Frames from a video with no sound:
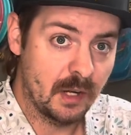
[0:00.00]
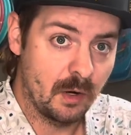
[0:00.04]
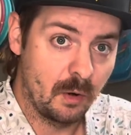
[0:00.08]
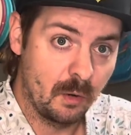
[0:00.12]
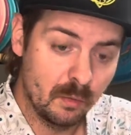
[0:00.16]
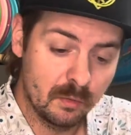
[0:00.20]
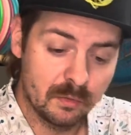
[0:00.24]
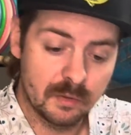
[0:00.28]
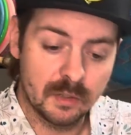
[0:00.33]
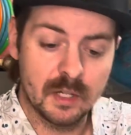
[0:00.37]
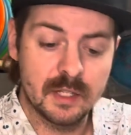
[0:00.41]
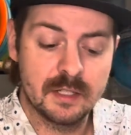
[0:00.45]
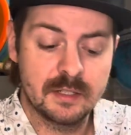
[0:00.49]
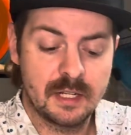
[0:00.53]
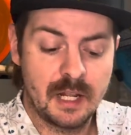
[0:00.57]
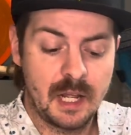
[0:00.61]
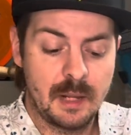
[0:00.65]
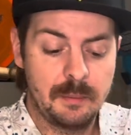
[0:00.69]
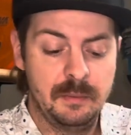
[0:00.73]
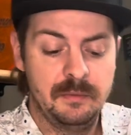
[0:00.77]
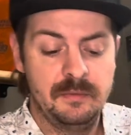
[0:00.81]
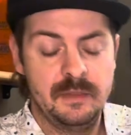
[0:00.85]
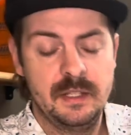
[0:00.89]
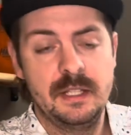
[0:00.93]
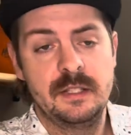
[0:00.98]
over on top
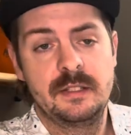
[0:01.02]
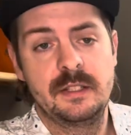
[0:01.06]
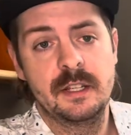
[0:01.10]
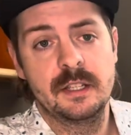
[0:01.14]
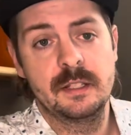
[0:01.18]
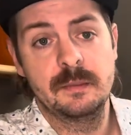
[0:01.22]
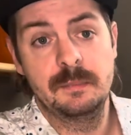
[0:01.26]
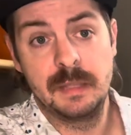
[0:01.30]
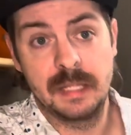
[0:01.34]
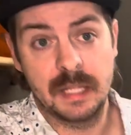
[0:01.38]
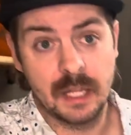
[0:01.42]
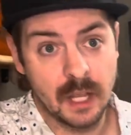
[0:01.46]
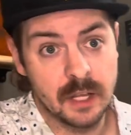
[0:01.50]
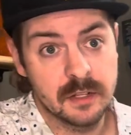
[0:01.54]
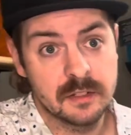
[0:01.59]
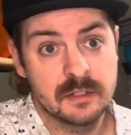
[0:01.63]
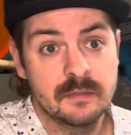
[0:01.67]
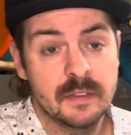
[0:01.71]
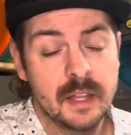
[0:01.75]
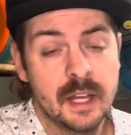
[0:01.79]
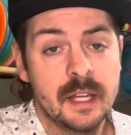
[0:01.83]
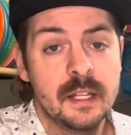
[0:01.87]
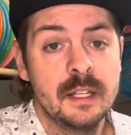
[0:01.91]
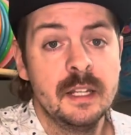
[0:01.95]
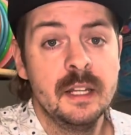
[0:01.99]
of these discs because of
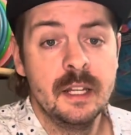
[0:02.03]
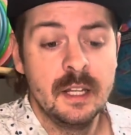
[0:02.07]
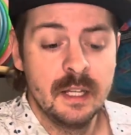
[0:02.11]
that